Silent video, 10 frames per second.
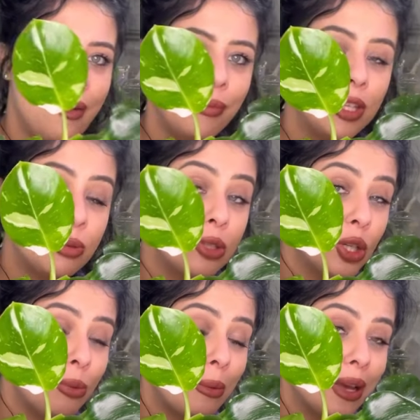this one
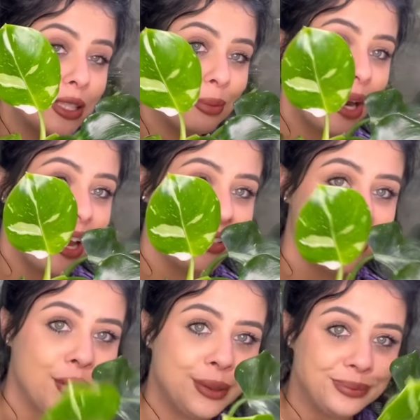took me by surprise.
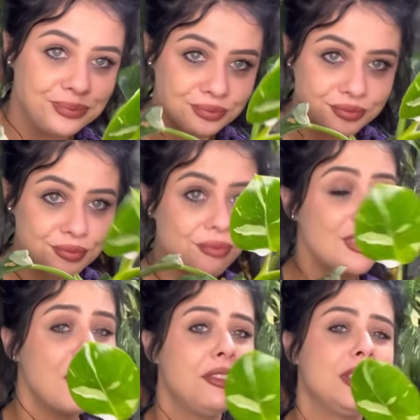So,
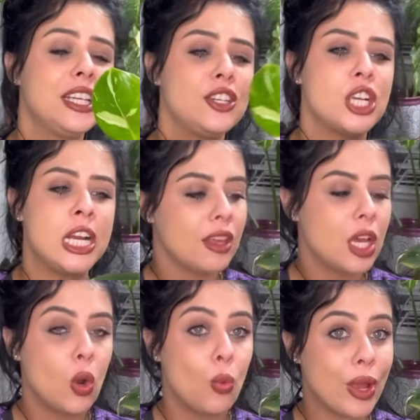philodendron
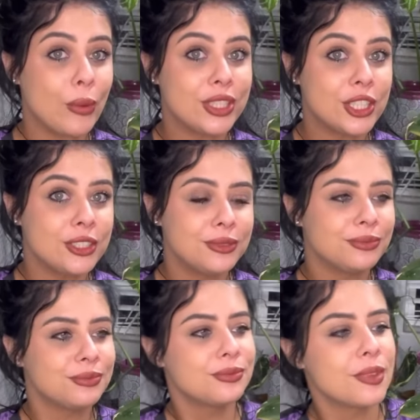white wizard,
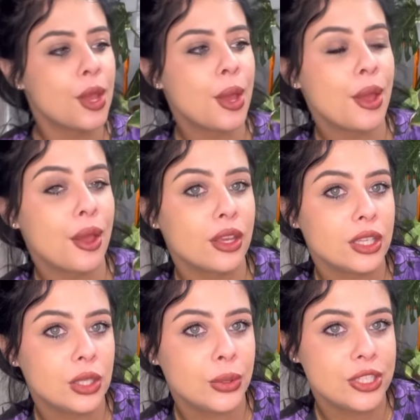
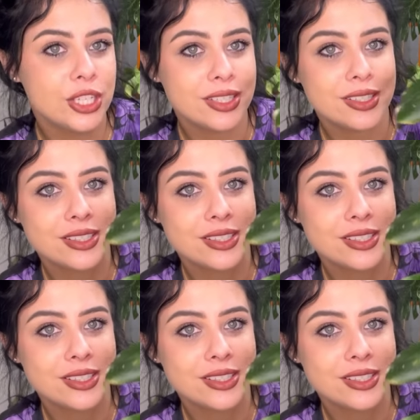gorgeous.